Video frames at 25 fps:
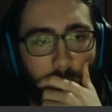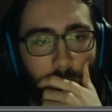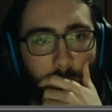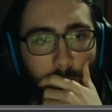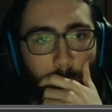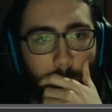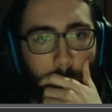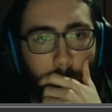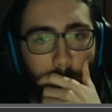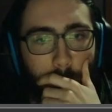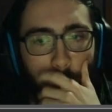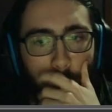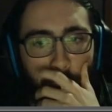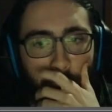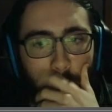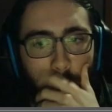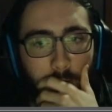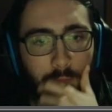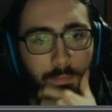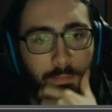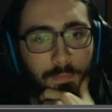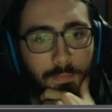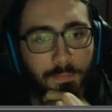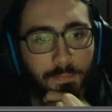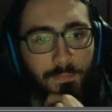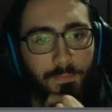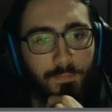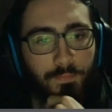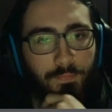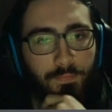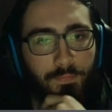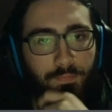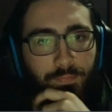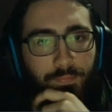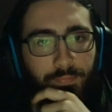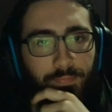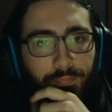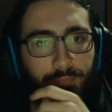
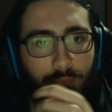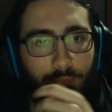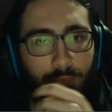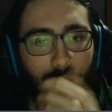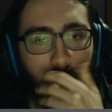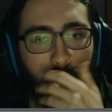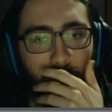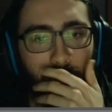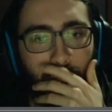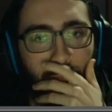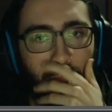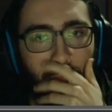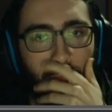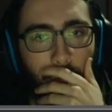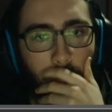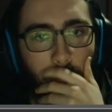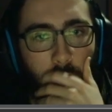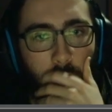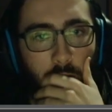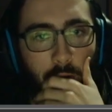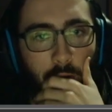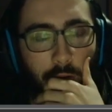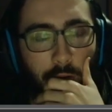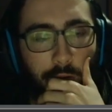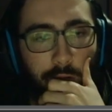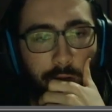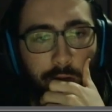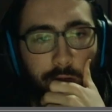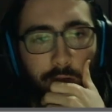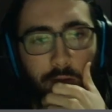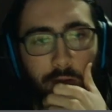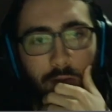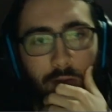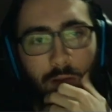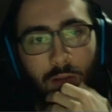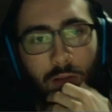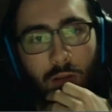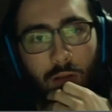
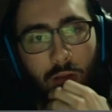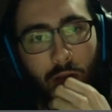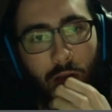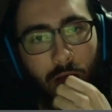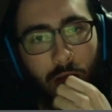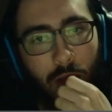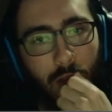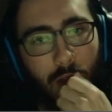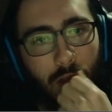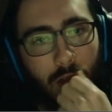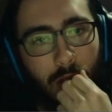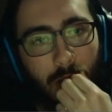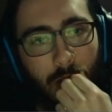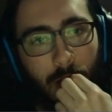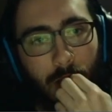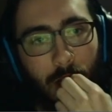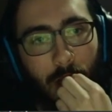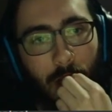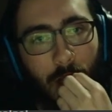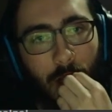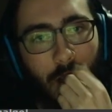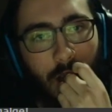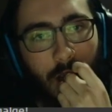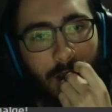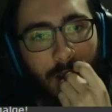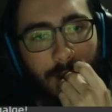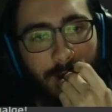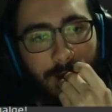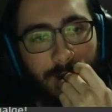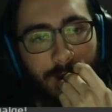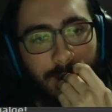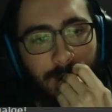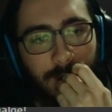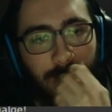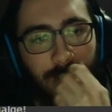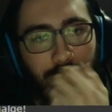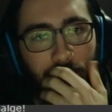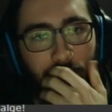
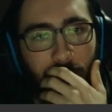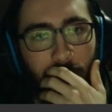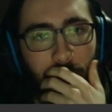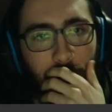(silence)